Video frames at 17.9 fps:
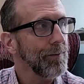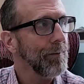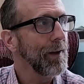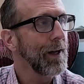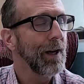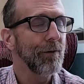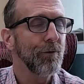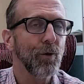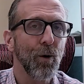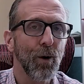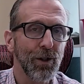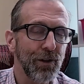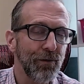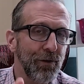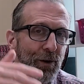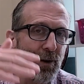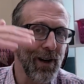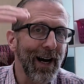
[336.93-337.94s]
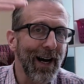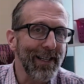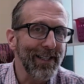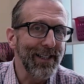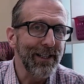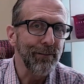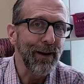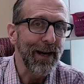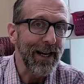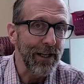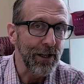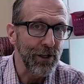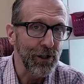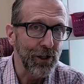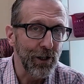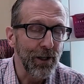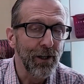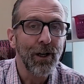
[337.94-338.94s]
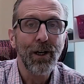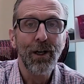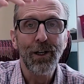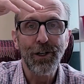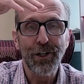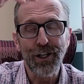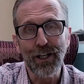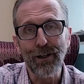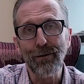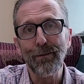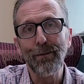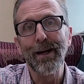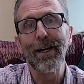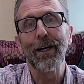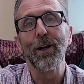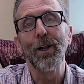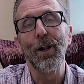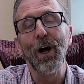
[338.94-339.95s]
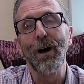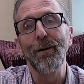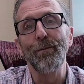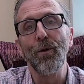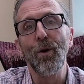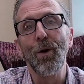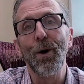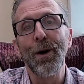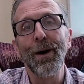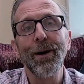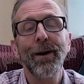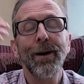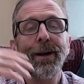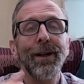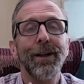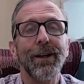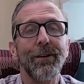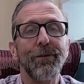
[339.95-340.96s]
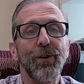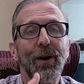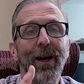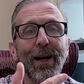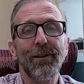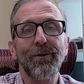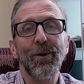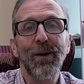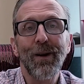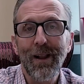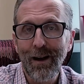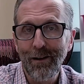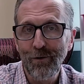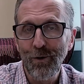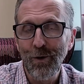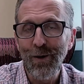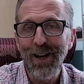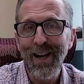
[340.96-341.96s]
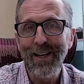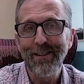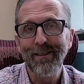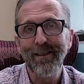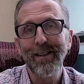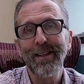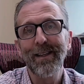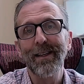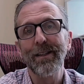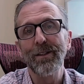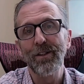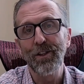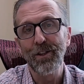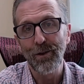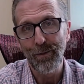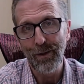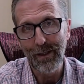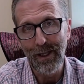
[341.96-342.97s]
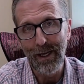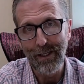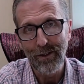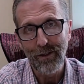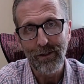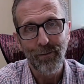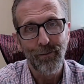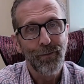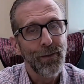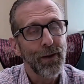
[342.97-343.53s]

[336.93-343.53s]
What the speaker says: And of course, if you're an IT manager, you're going to be making a lot more. If you're entry level in IT, it's going to be less.